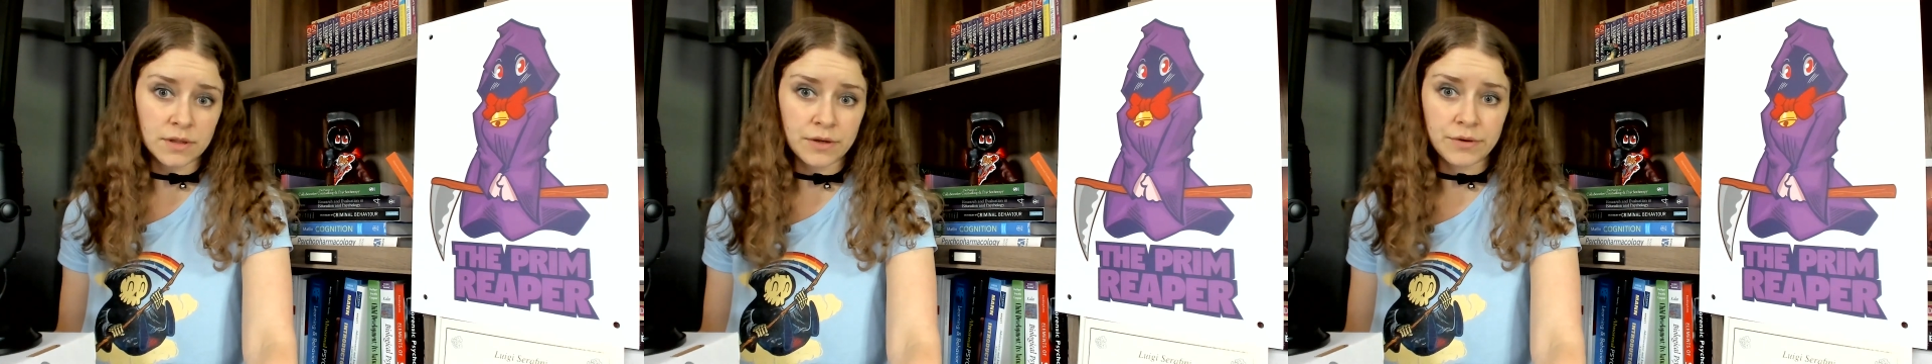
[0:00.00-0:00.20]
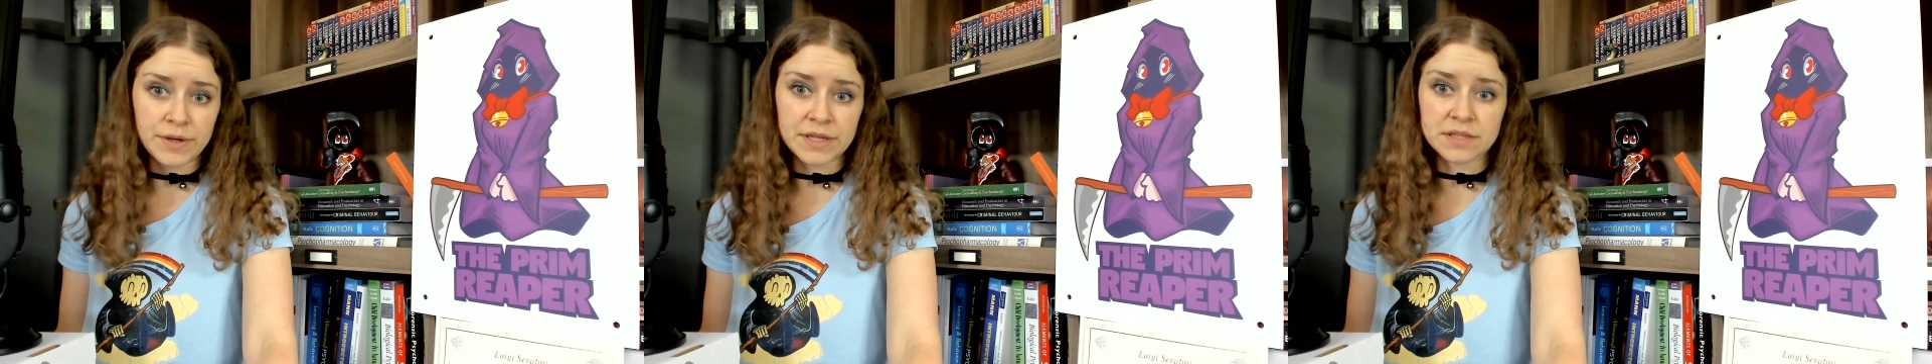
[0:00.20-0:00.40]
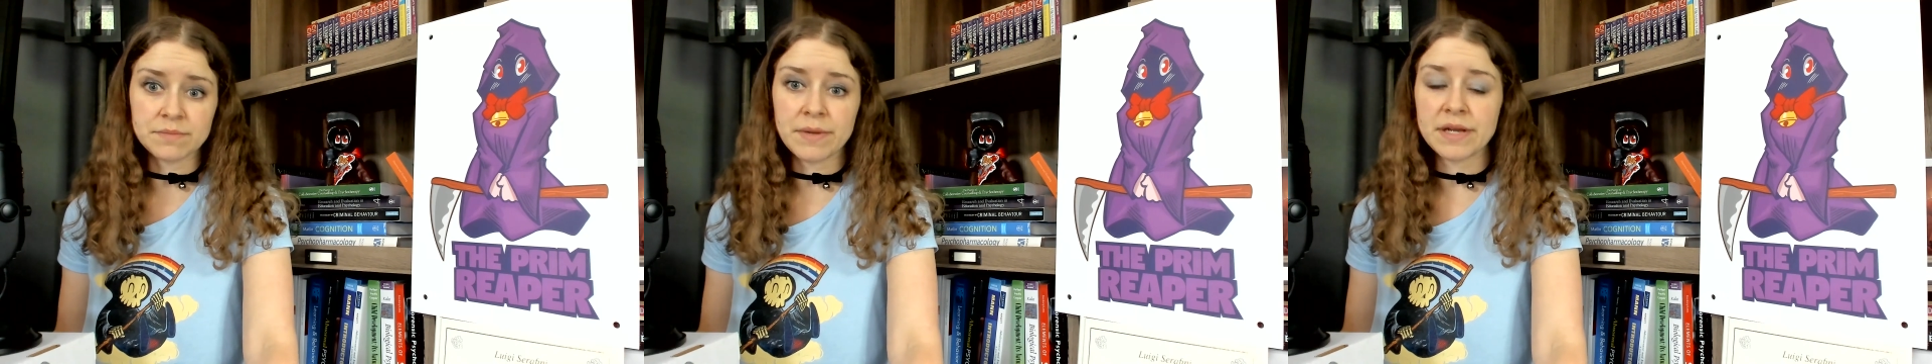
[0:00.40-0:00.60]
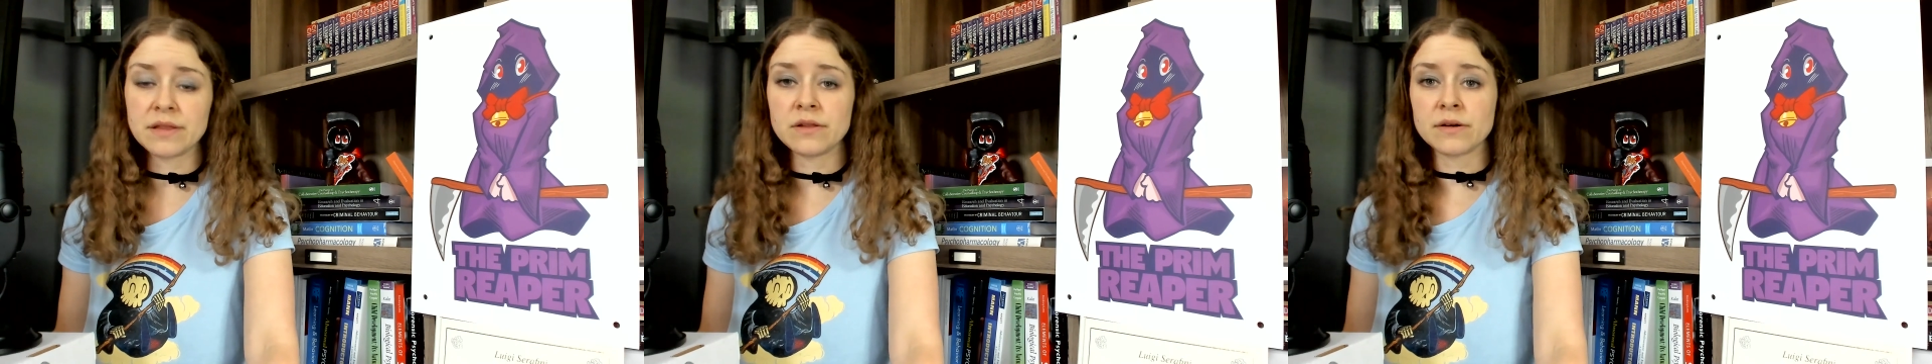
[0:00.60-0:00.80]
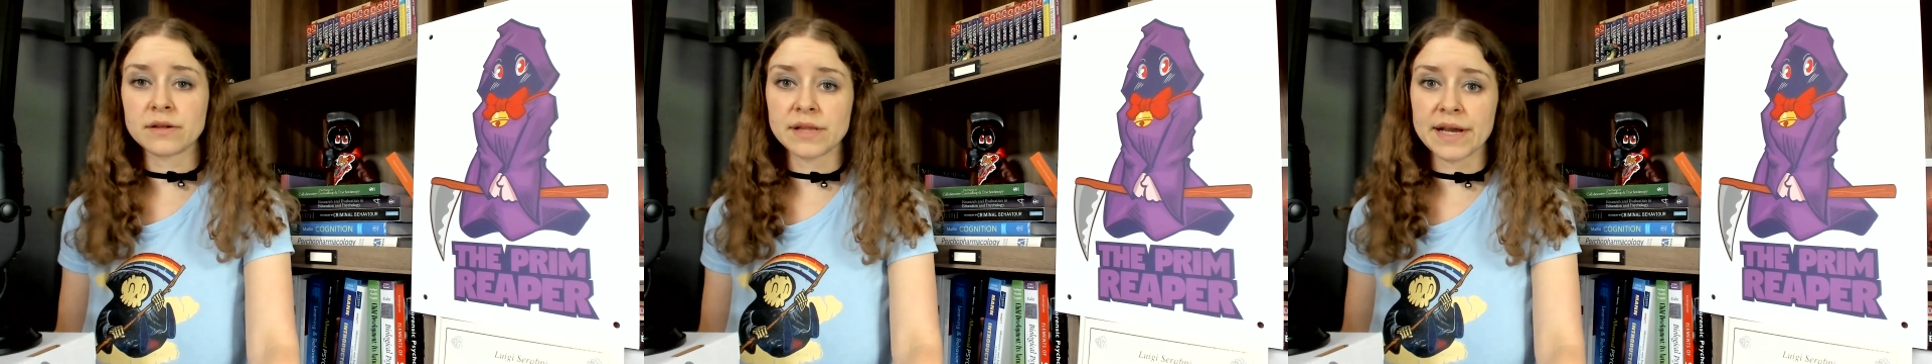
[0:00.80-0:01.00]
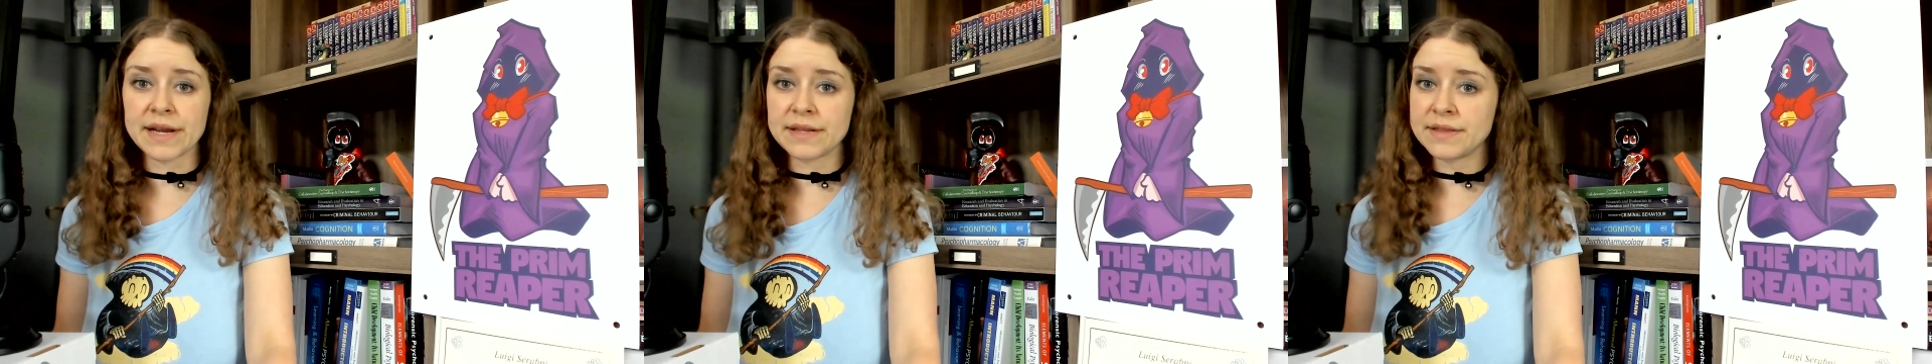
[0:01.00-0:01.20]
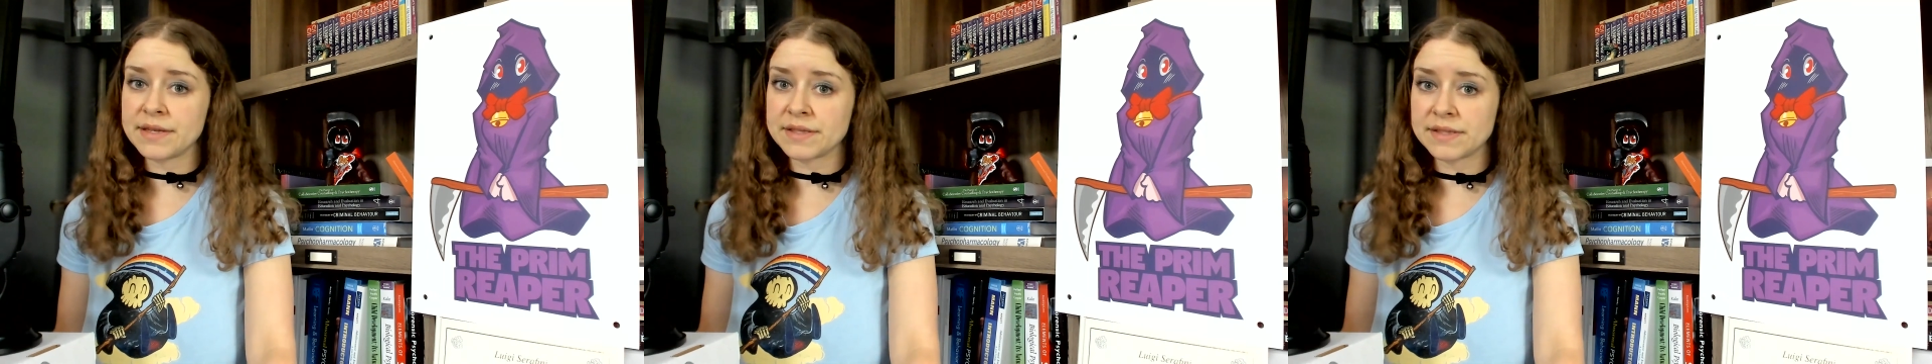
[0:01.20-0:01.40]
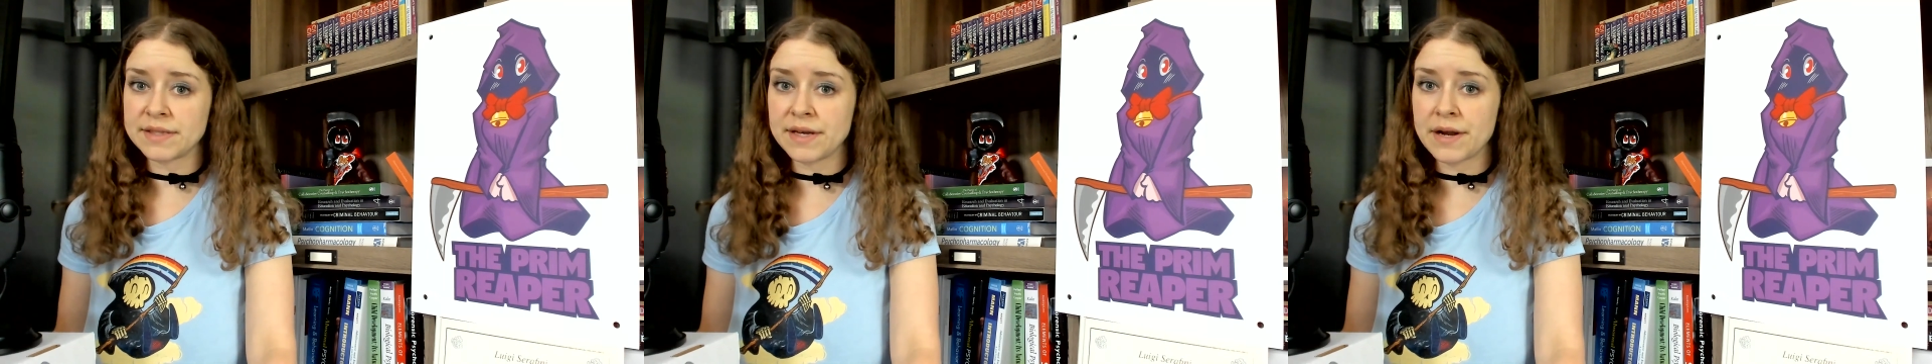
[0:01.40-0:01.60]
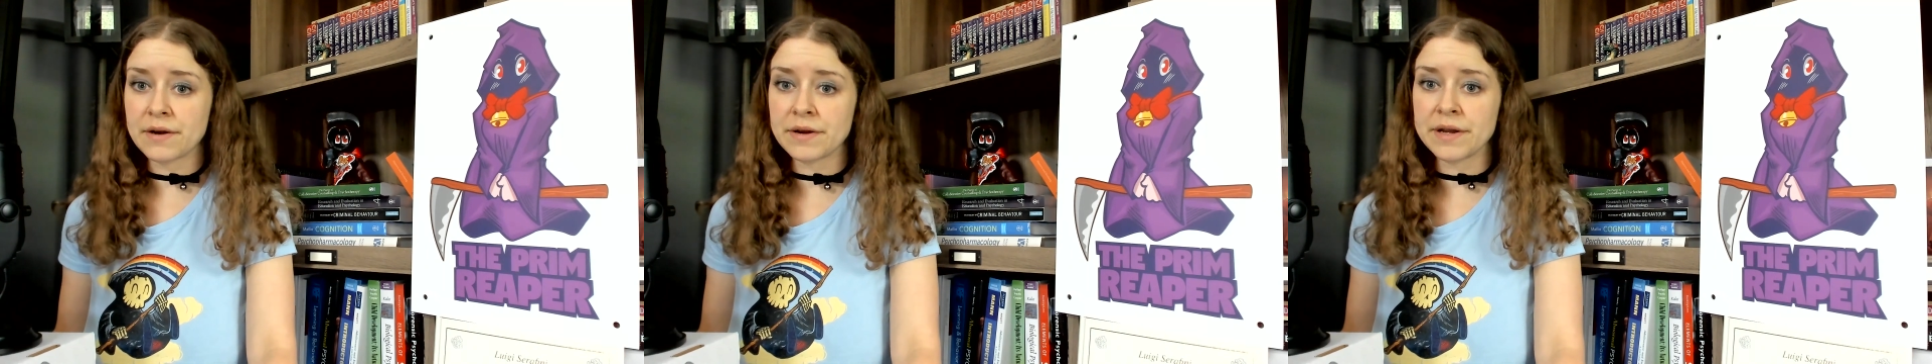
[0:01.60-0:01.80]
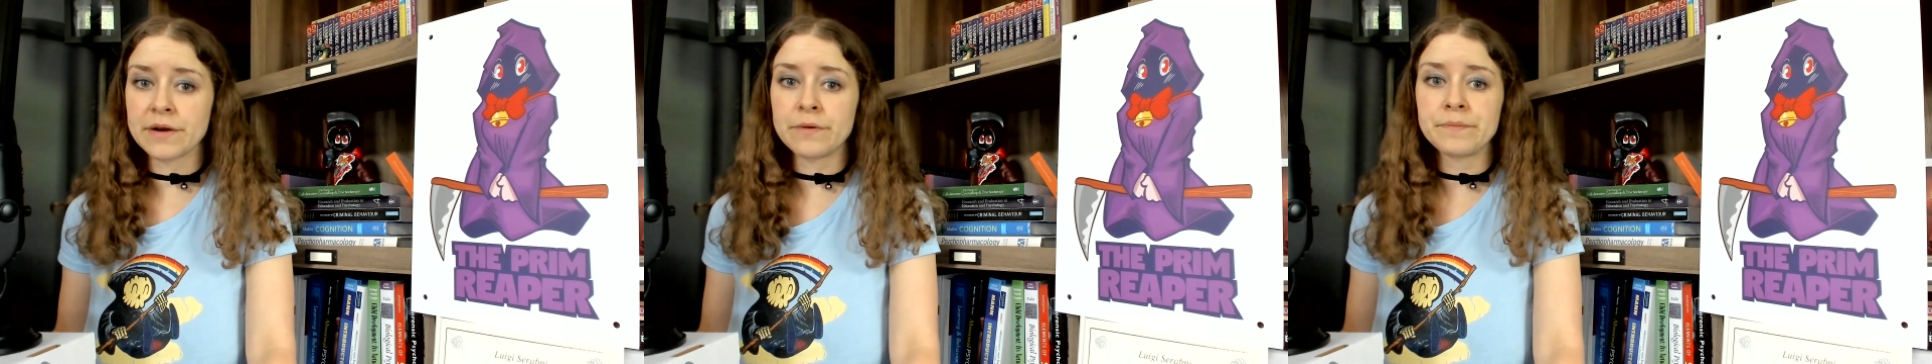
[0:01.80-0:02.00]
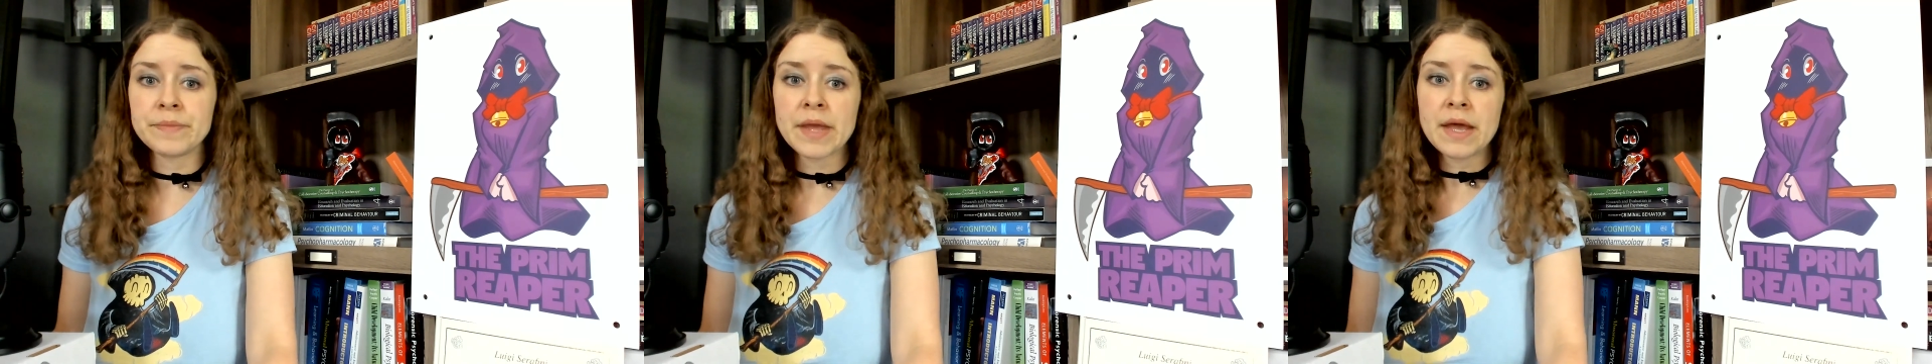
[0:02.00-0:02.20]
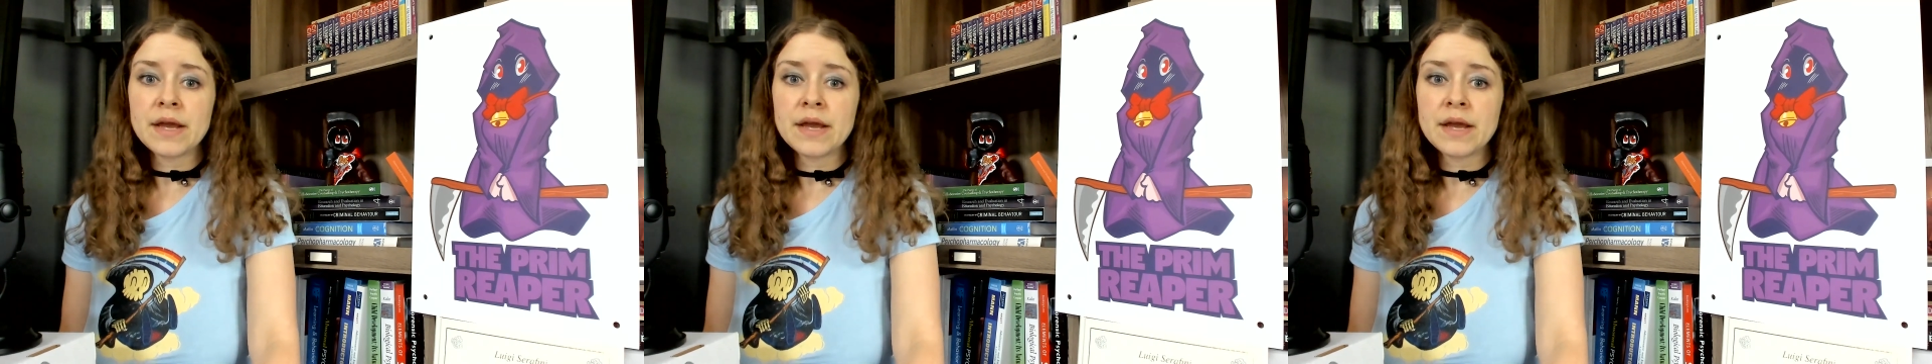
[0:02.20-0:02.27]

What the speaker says: locus might look like in this scenario,